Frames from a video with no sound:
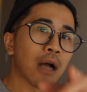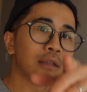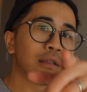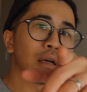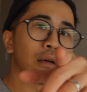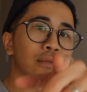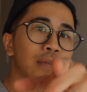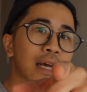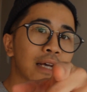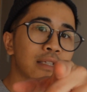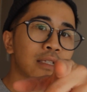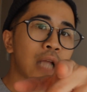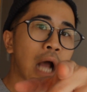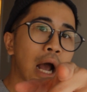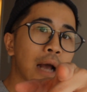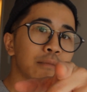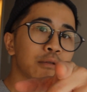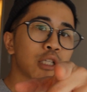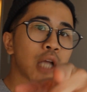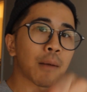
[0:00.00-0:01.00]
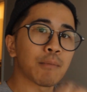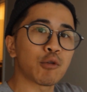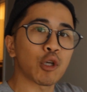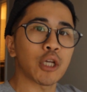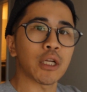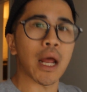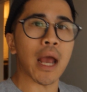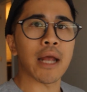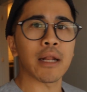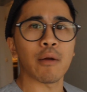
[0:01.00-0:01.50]
Until next time, stop
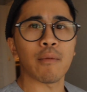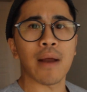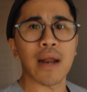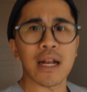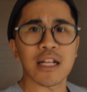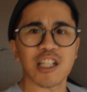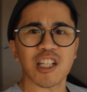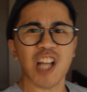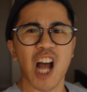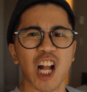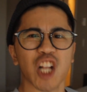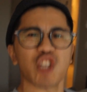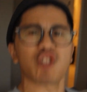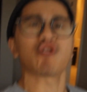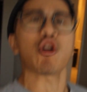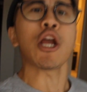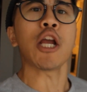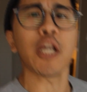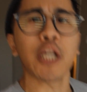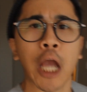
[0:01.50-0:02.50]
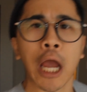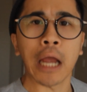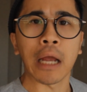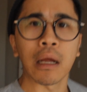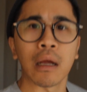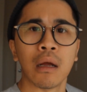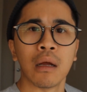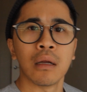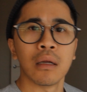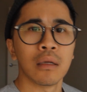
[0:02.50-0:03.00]
drinking the haterade and start
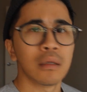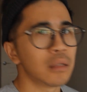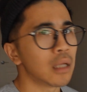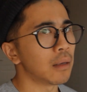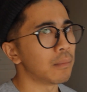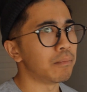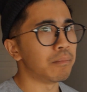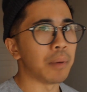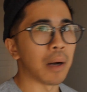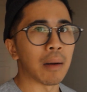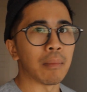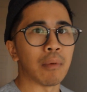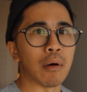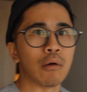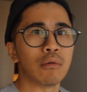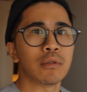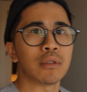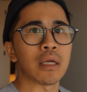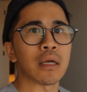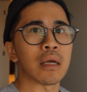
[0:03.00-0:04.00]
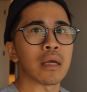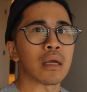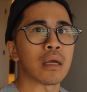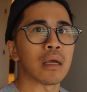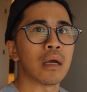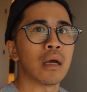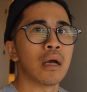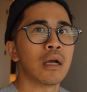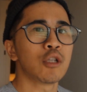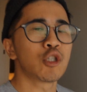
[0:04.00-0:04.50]
drinking the bubble tea.